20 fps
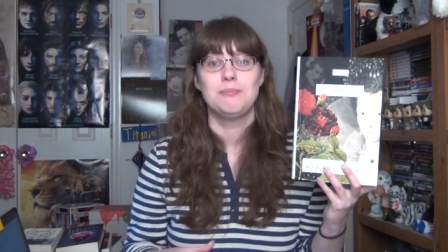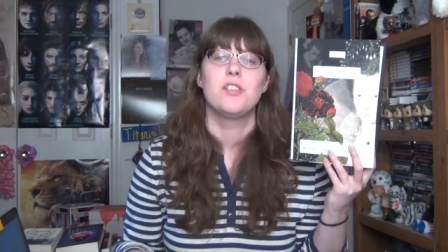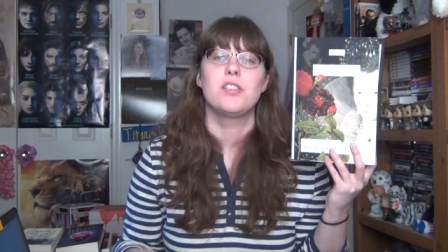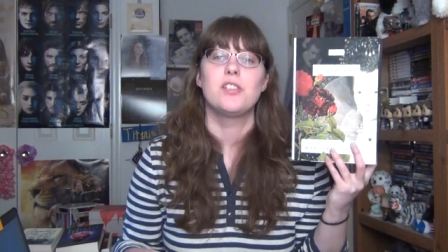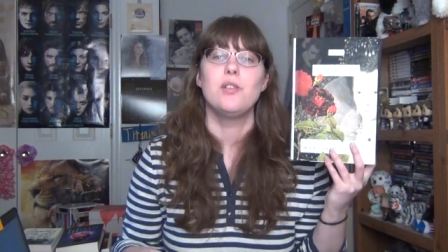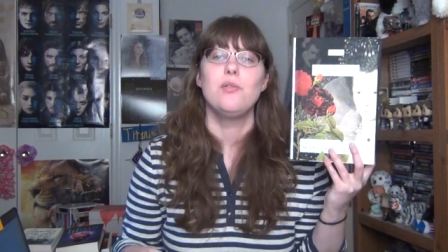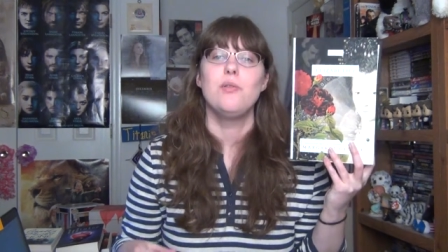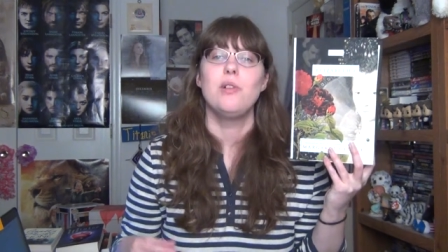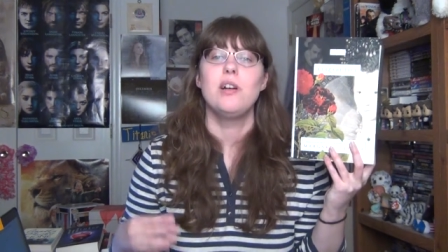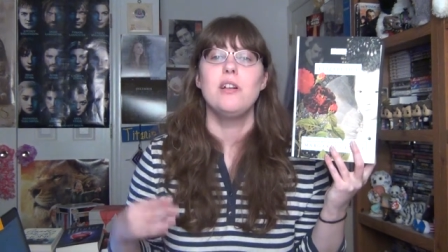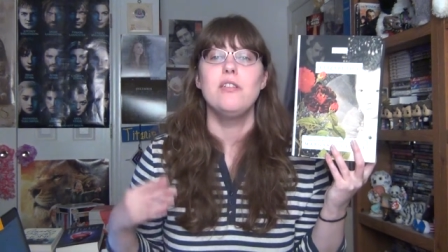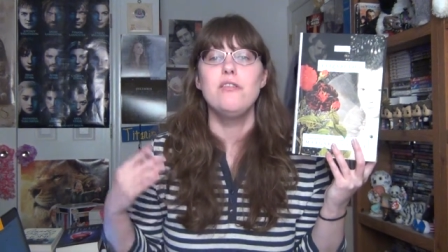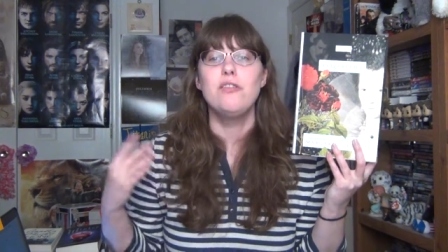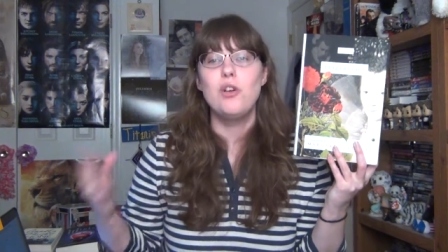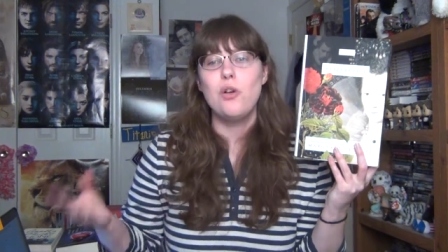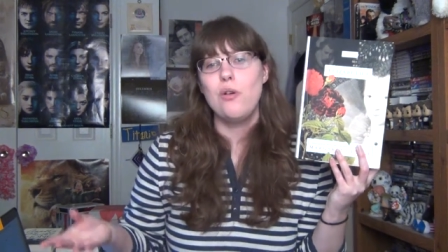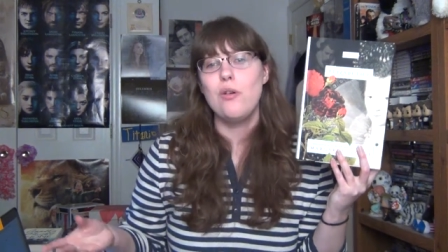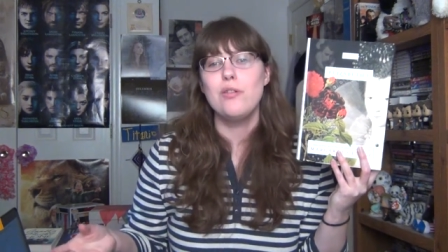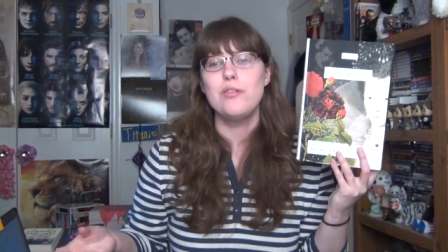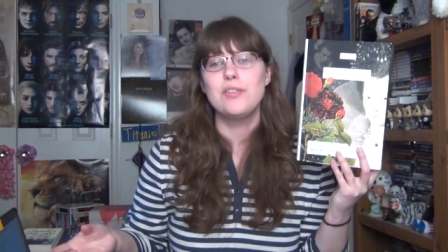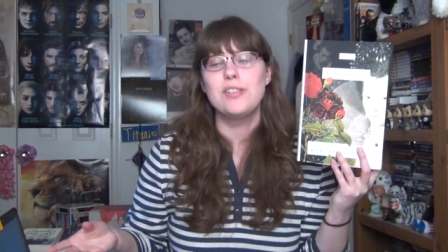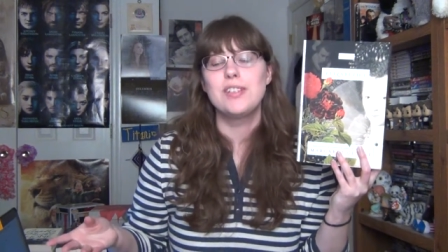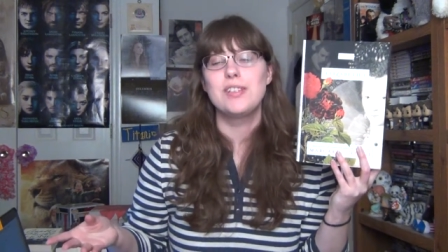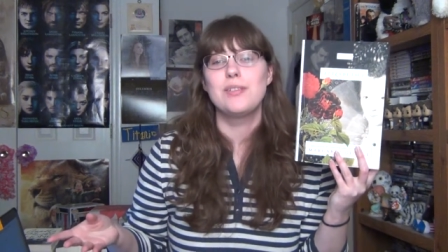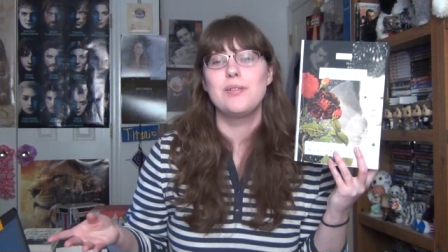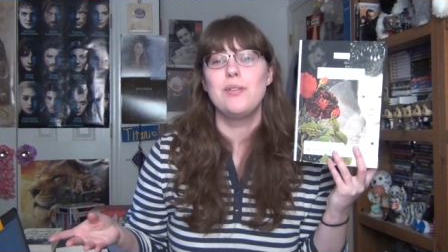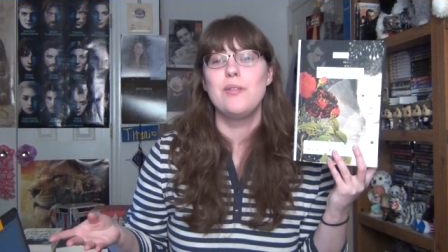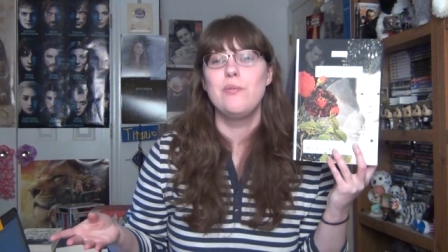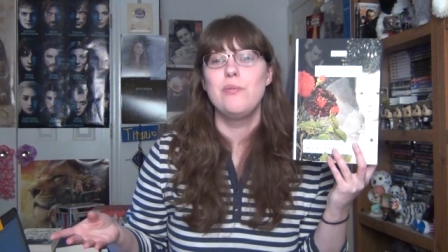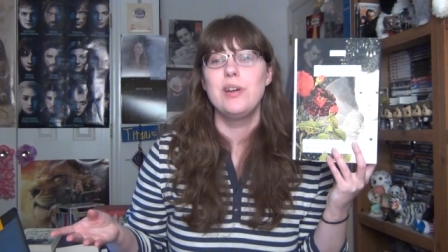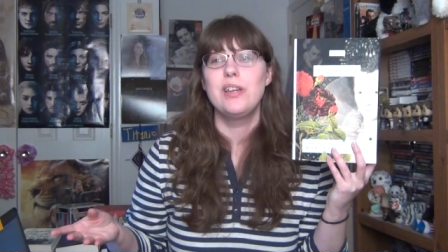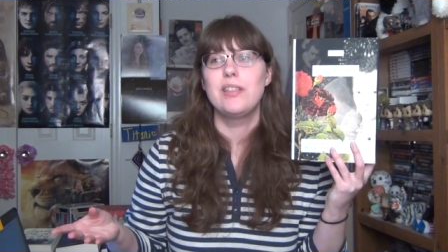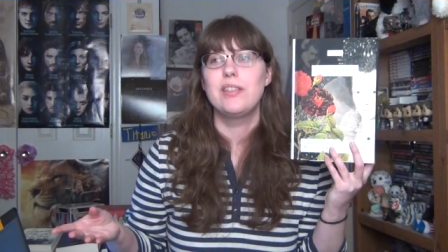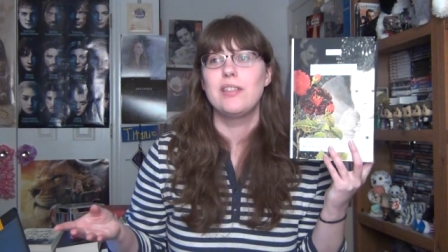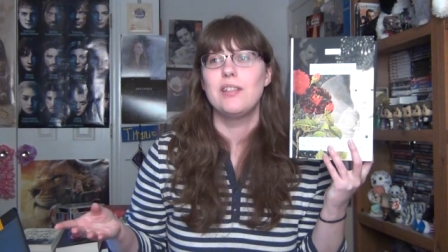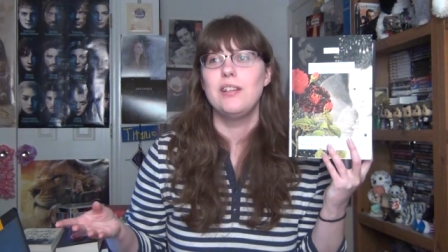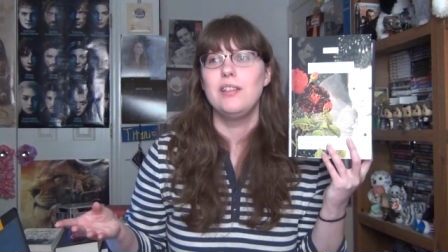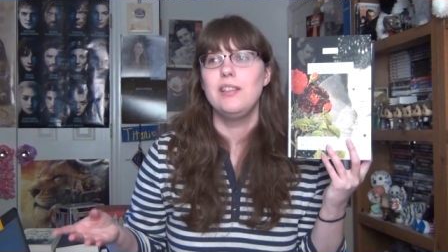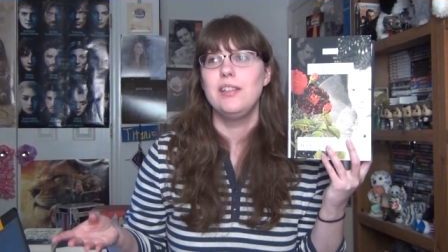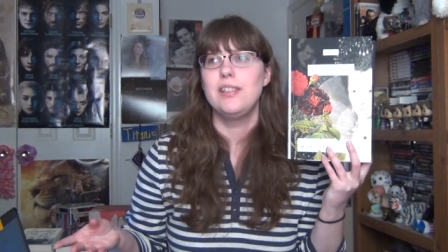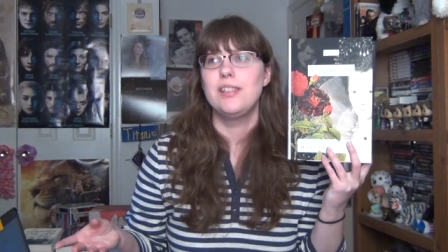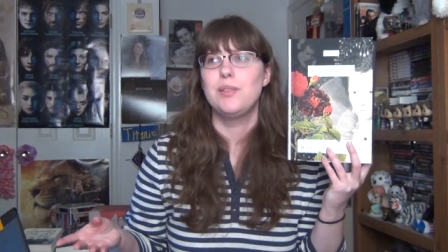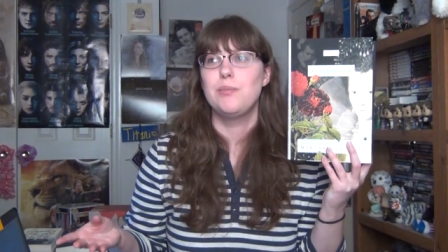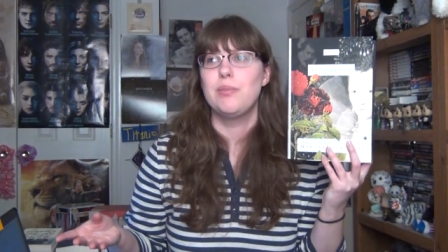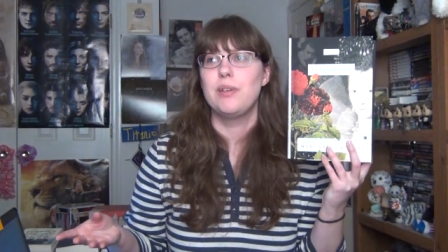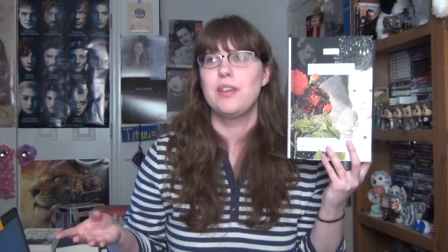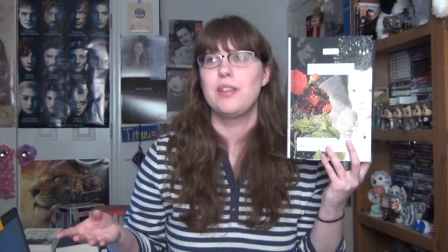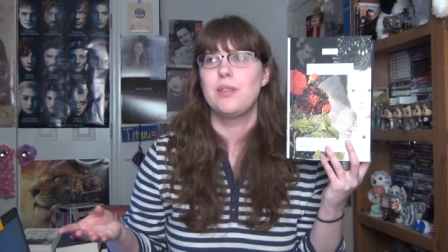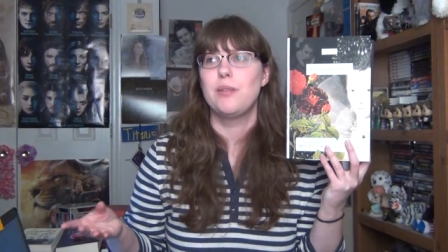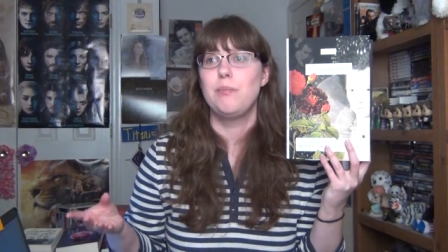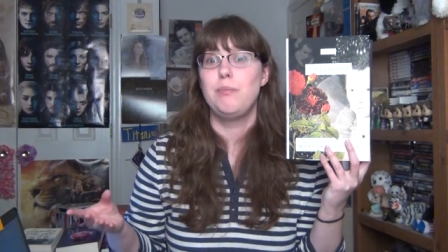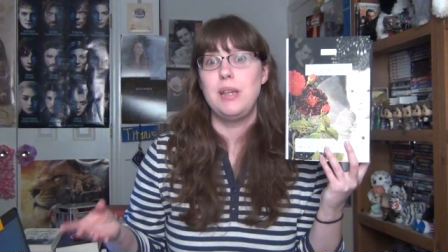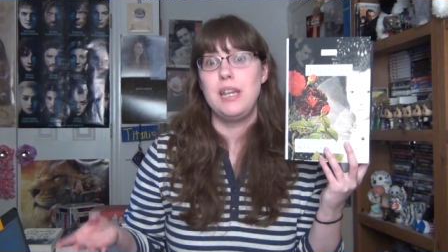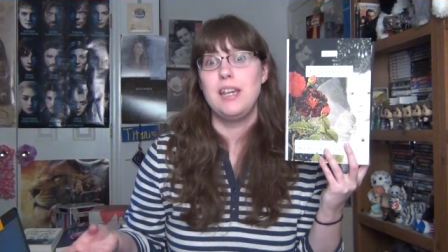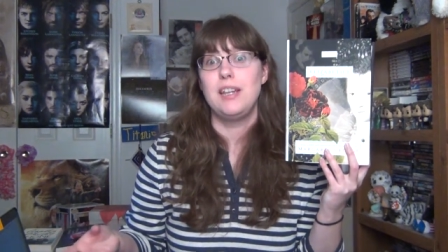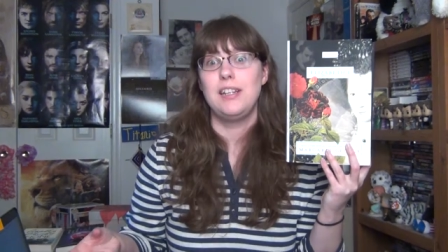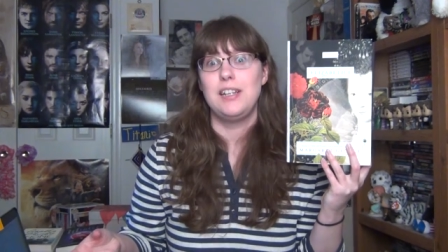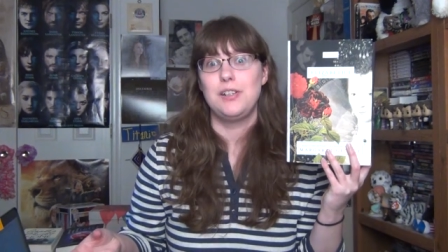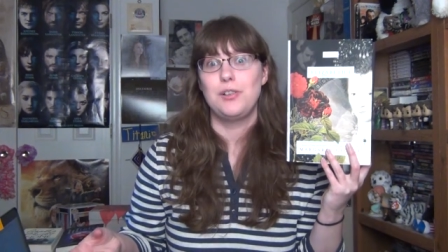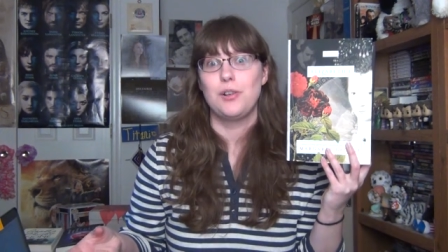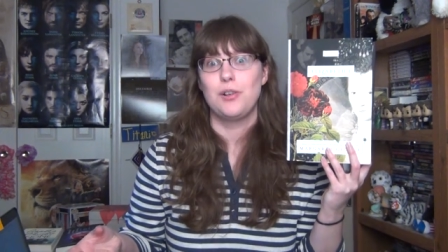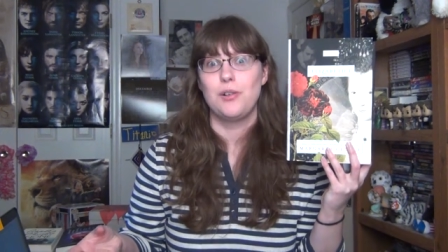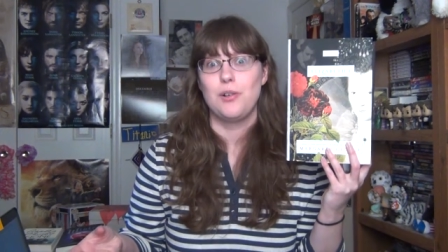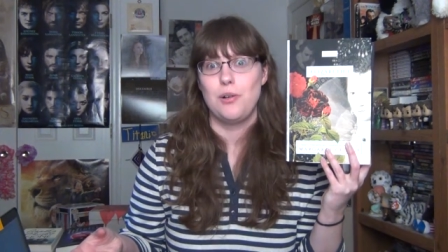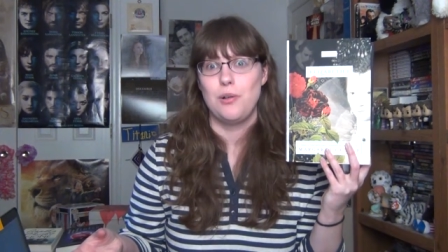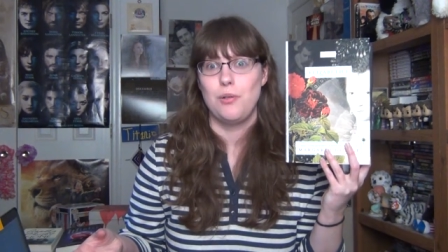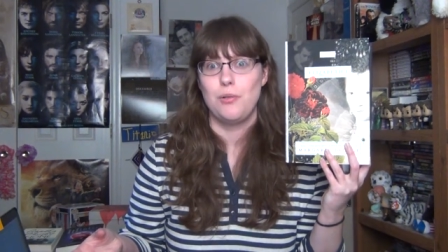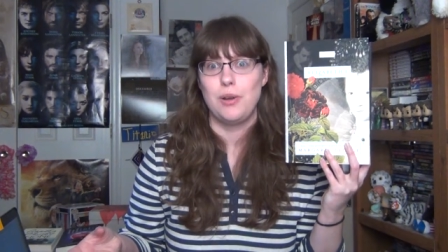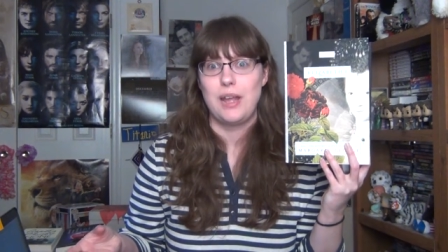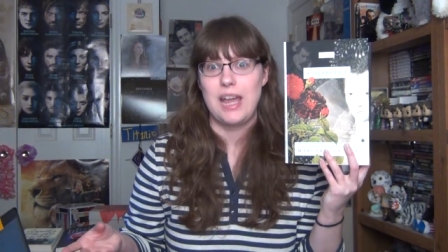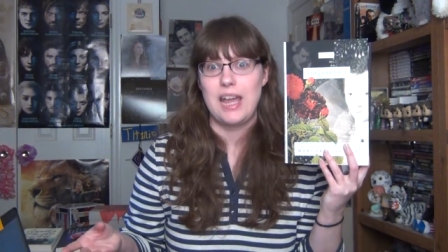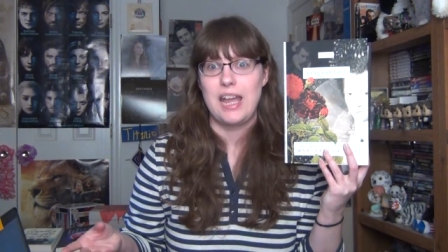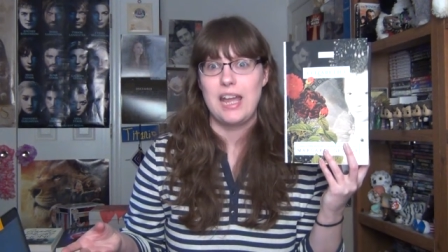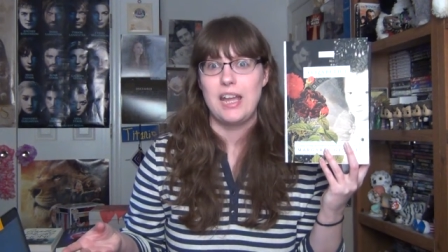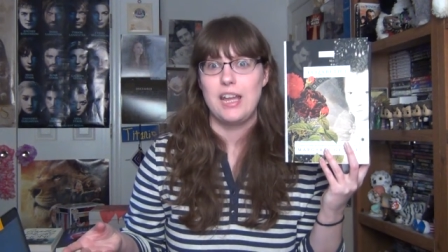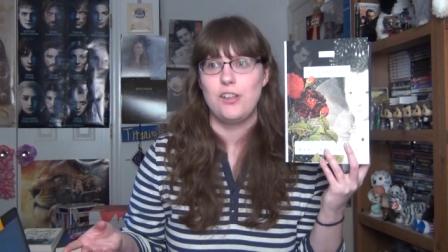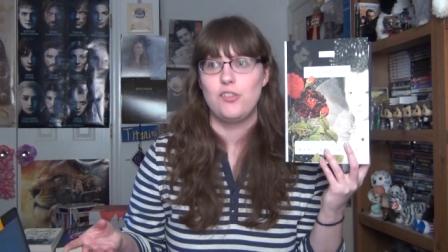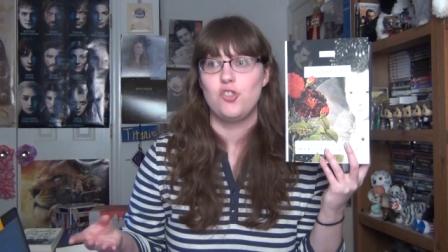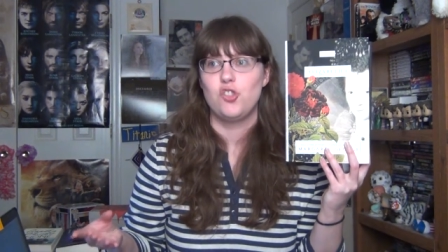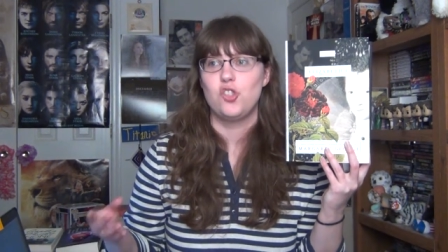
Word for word: So, of course, with Elizabeth being in her old age,